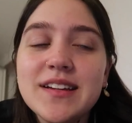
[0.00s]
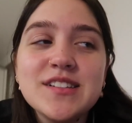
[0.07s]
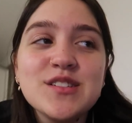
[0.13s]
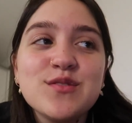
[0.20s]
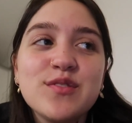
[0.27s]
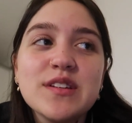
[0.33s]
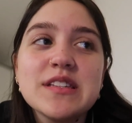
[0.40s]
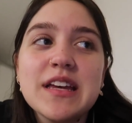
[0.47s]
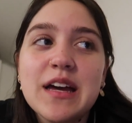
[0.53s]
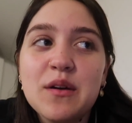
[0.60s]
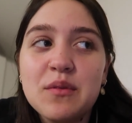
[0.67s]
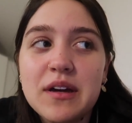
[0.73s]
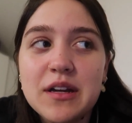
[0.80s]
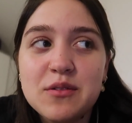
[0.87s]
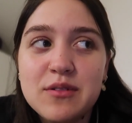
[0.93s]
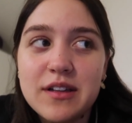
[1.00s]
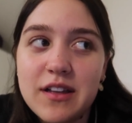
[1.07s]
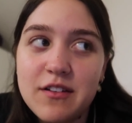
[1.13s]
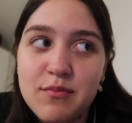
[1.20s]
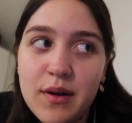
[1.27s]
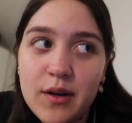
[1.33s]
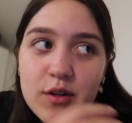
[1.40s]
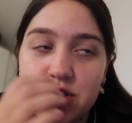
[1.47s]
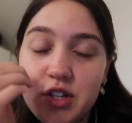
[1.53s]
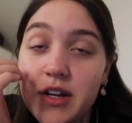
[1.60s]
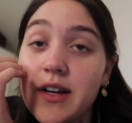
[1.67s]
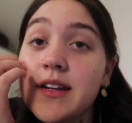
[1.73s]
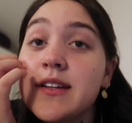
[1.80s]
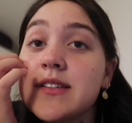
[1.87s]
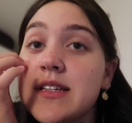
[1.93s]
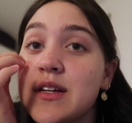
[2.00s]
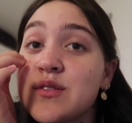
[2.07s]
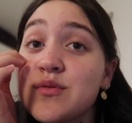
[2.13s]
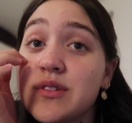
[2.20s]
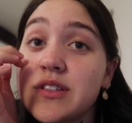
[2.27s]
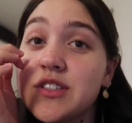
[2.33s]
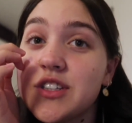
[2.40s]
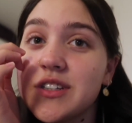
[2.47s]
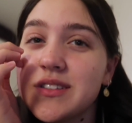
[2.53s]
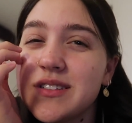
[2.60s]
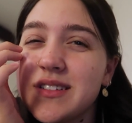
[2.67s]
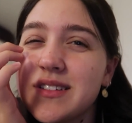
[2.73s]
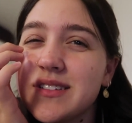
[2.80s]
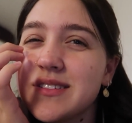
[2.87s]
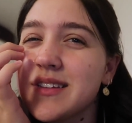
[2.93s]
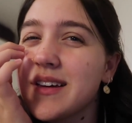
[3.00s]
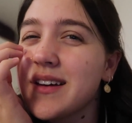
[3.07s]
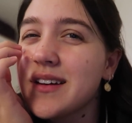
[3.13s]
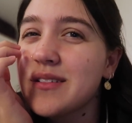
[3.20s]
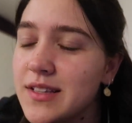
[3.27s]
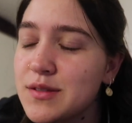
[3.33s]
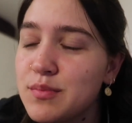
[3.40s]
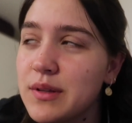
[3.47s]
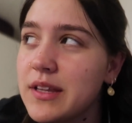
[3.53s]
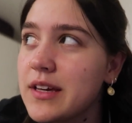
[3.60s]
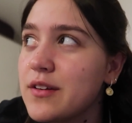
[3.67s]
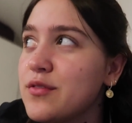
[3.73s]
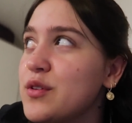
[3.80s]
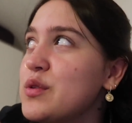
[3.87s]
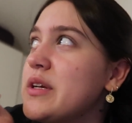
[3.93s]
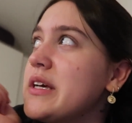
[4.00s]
It just feel like I'm getting my life back on track, and it sounds really cheesy because like it's been like a few